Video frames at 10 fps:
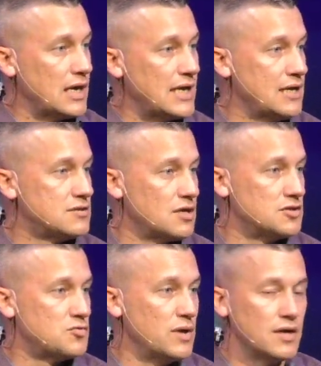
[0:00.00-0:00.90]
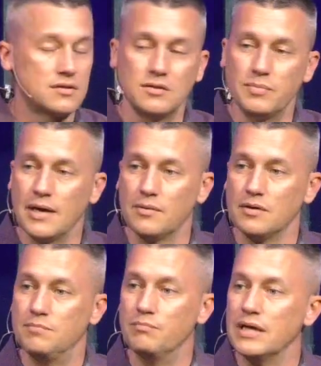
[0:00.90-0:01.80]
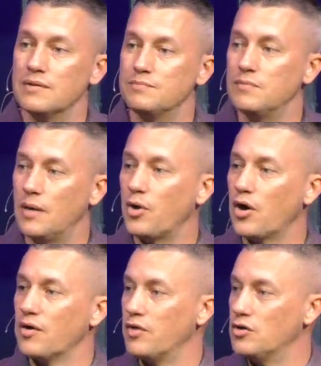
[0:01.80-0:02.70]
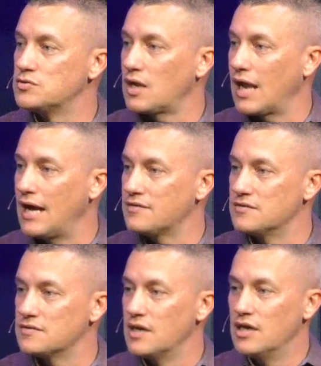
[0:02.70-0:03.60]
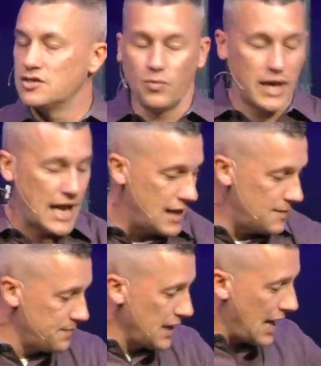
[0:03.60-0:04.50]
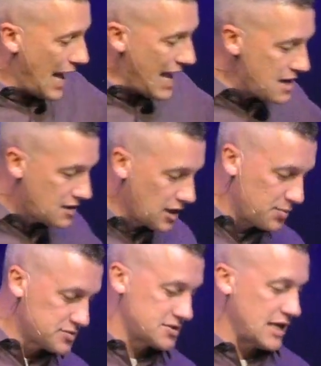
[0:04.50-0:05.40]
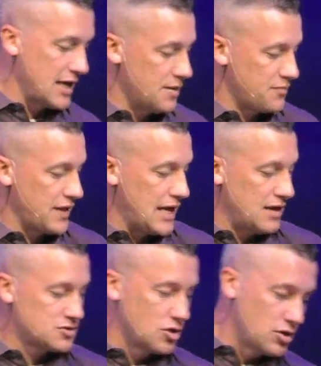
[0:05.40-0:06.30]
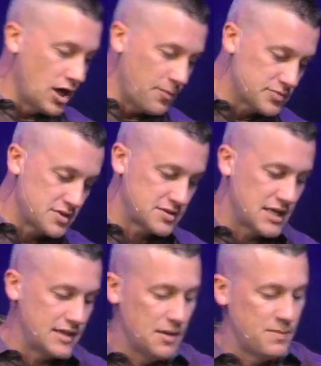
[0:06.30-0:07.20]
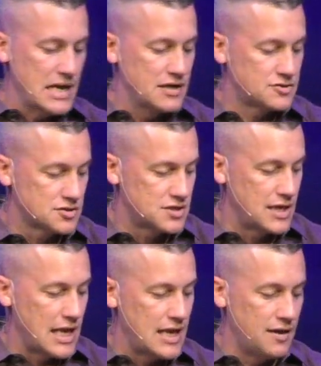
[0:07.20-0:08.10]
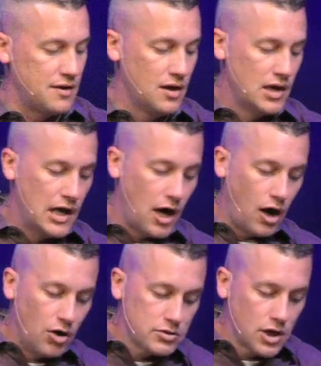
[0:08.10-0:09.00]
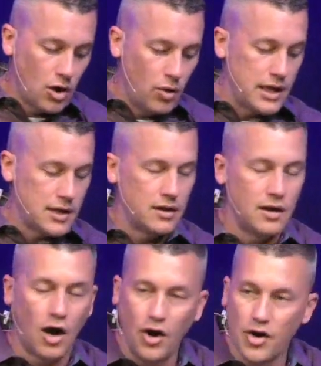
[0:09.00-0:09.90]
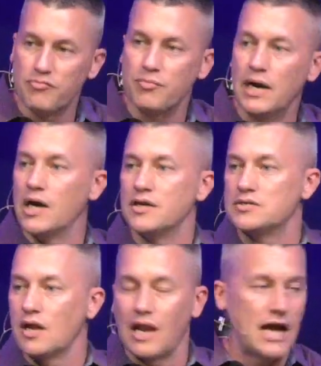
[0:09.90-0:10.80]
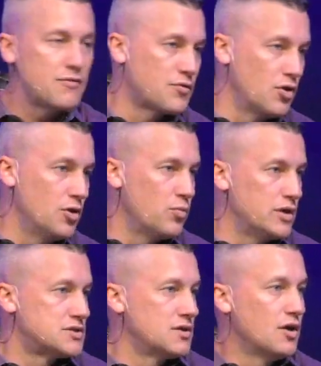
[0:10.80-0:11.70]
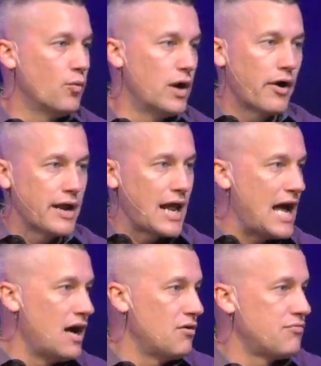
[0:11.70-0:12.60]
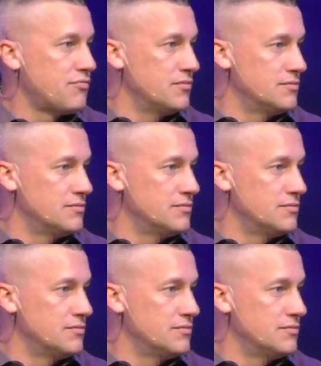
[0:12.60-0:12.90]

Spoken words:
get in touch with to be able to be a part of those classes. So we had 8 couples to sign up for that, 2 couples that said they'd be interested in ongoing Art of Marriage life group, which we already have